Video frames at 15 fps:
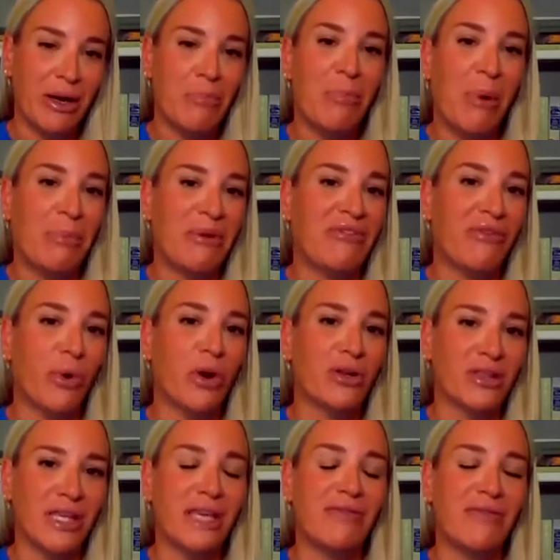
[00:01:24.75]
But before
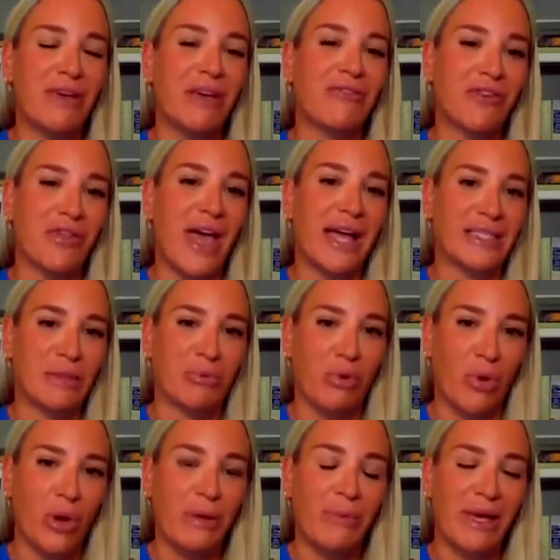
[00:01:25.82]
leaving for that
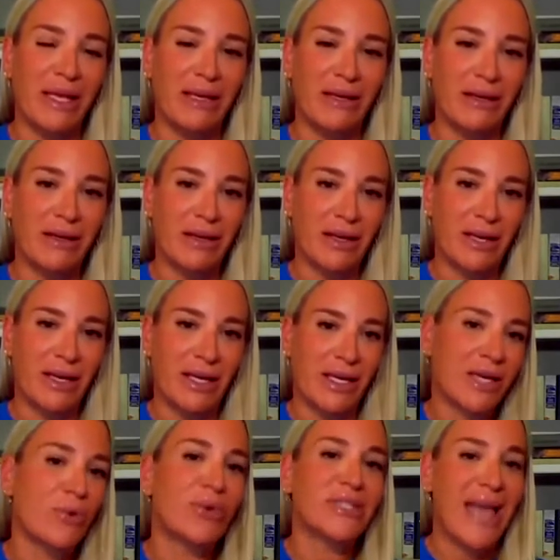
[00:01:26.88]
deployment,
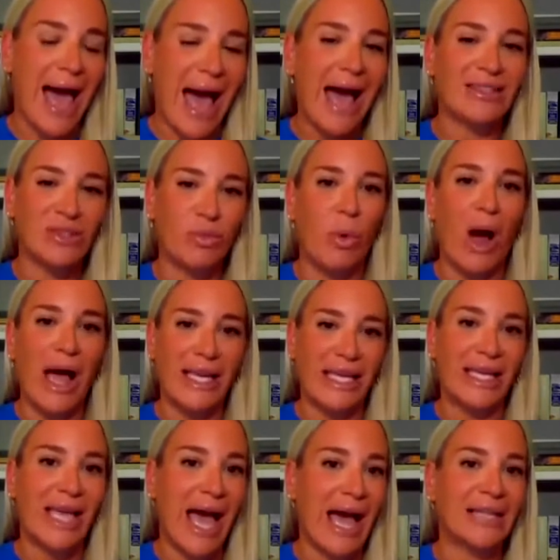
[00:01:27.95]
he was asked why
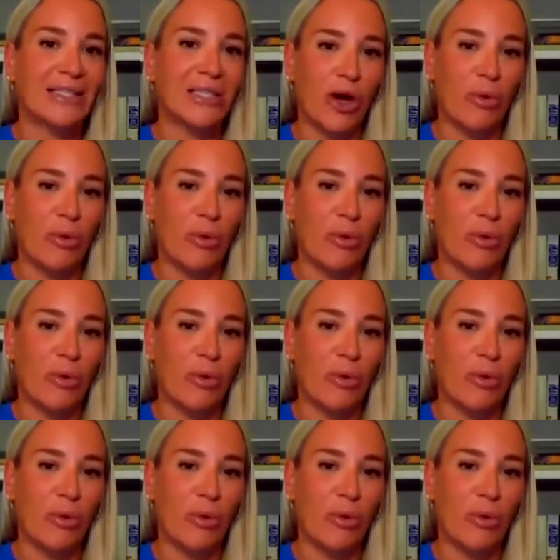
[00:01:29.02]
he had to